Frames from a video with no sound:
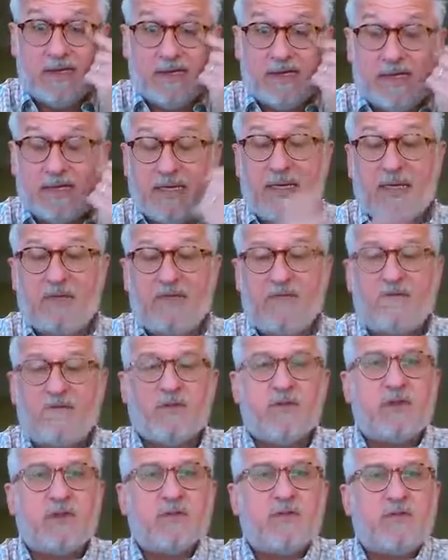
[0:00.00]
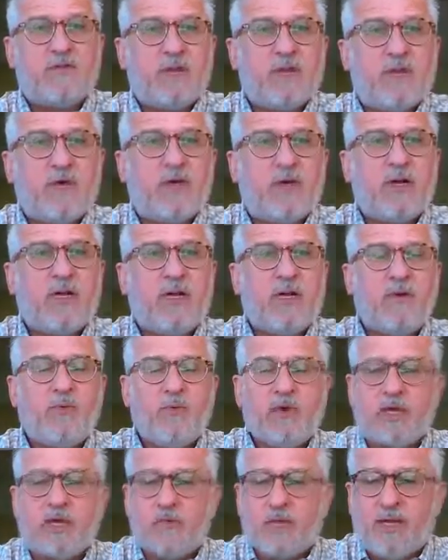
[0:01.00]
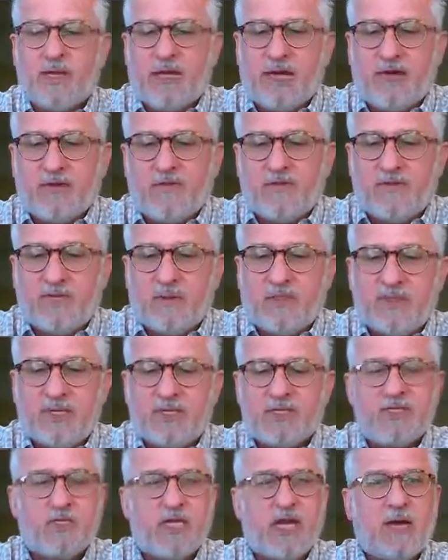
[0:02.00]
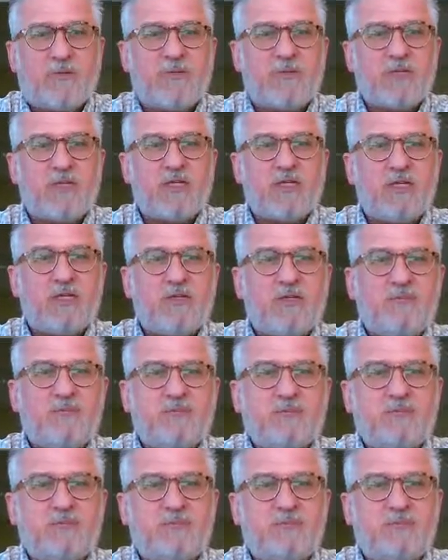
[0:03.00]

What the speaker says: Again, for those of you who are here, we're going to read out of Philippians chapter 2.